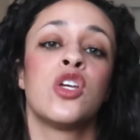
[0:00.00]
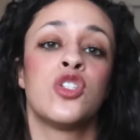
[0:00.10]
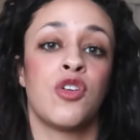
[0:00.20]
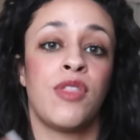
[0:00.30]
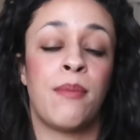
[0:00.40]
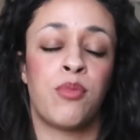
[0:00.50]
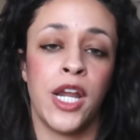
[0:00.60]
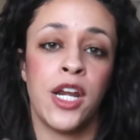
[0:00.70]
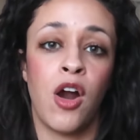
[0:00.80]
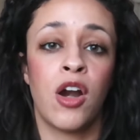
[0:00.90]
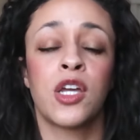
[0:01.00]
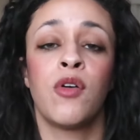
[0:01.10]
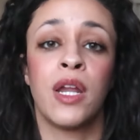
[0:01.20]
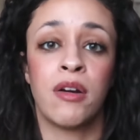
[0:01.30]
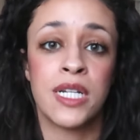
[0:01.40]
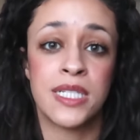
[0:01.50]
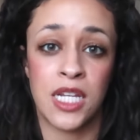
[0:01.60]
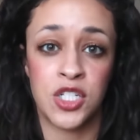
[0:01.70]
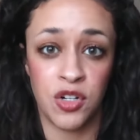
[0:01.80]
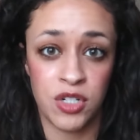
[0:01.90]
So that brain-heart coherence
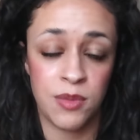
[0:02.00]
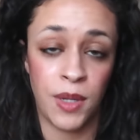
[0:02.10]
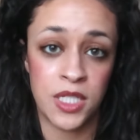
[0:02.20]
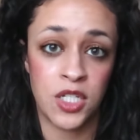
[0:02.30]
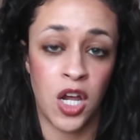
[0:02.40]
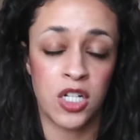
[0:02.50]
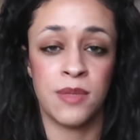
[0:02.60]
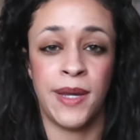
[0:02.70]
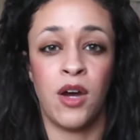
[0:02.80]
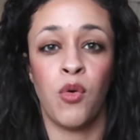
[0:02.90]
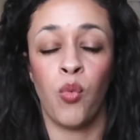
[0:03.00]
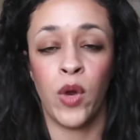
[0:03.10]
that Joe Dispenza talks about,